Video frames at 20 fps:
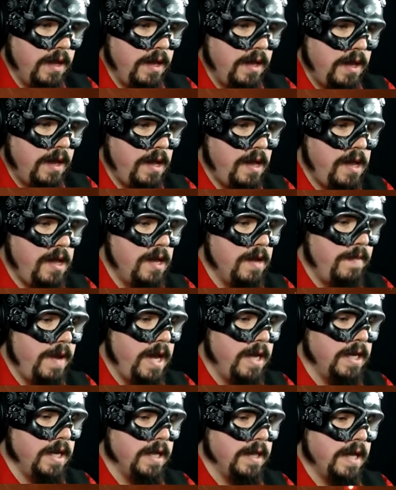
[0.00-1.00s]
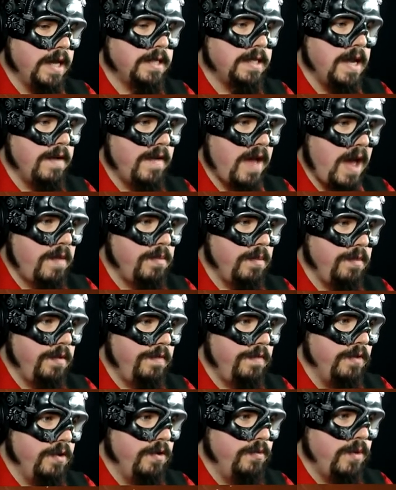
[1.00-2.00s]
Hey, you made it. That's never happened
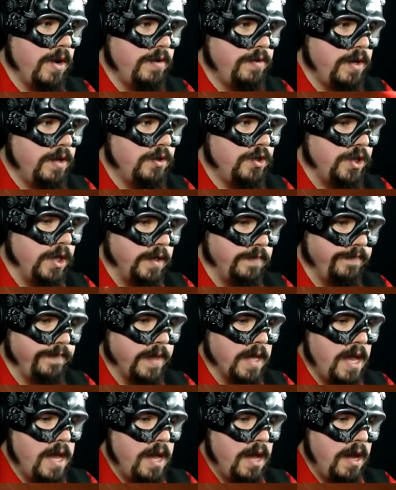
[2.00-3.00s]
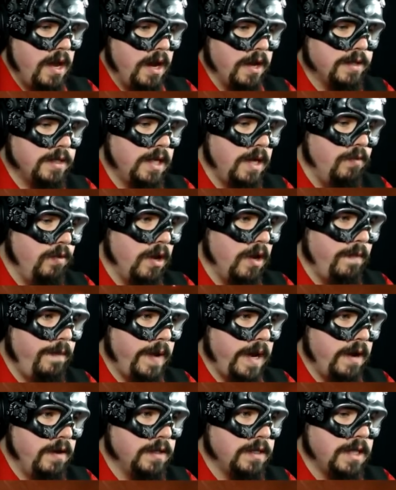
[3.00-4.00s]
before. Well, no shit. I can see why your
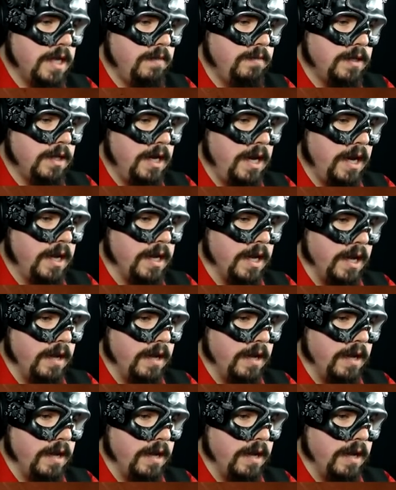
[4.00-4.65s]
parents named you Lucky.